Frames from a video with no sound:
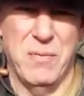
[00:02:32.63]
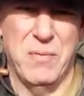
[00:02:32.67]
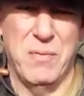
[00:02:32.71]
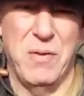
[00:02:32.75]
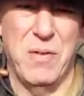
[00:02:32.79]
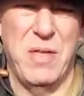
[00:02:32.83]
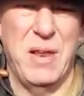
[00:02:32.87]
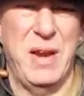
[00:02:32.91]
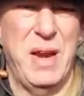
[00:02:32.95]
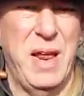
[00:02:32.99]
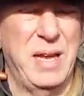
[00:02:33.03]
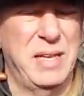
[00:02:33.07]

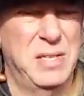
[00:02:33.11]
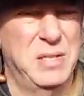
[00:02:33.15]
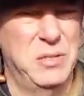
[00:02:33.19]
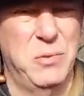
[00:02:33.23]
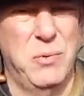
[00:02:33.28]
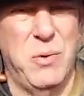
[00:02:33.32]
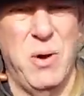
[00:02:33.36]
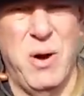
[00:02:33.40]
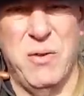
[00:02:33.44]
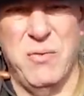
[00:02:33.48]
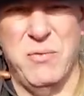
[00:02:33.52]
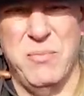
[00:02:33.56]
for the next
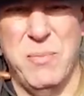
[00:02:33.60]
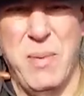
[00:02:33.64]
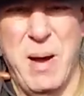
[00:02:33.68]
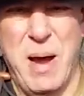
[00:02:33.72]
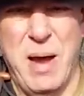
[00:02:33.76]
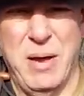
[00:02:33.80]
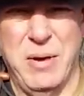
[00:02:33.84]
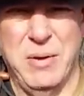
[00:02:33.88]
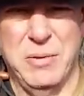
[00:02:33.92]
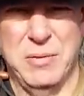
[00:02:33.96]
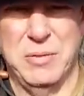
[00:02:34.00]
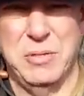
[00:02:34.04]
12
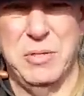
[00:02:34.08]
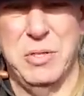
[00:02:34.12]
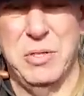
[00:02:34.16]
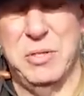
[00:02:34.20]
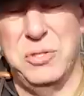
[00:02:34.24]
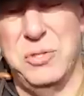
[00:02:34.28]
miles to